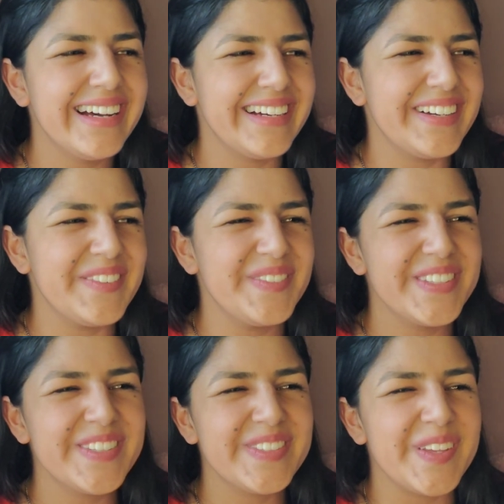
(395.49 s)

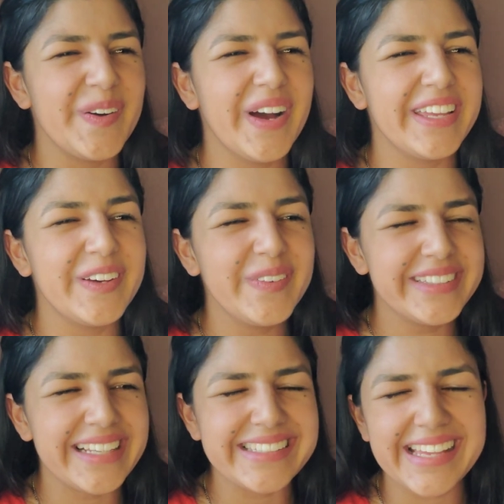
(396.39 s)
So I know what
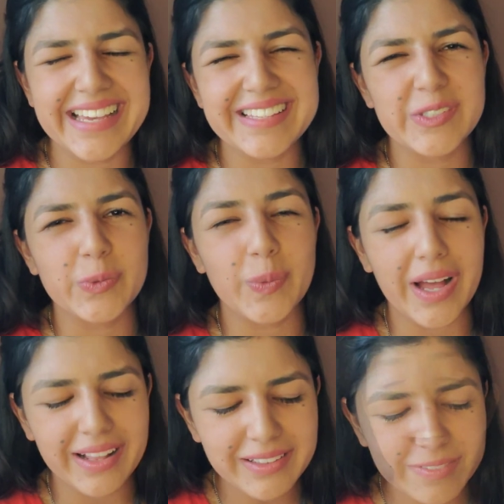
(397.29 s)
that's like as
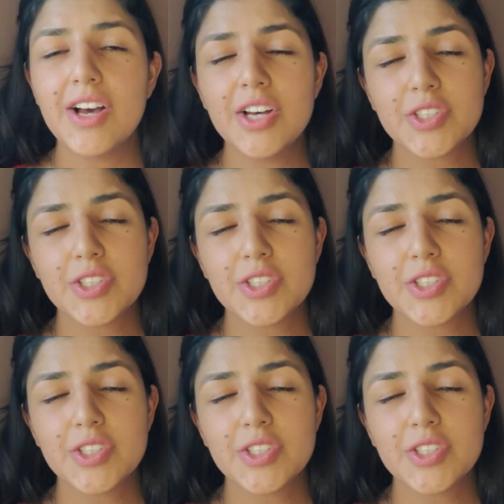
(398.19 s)
well.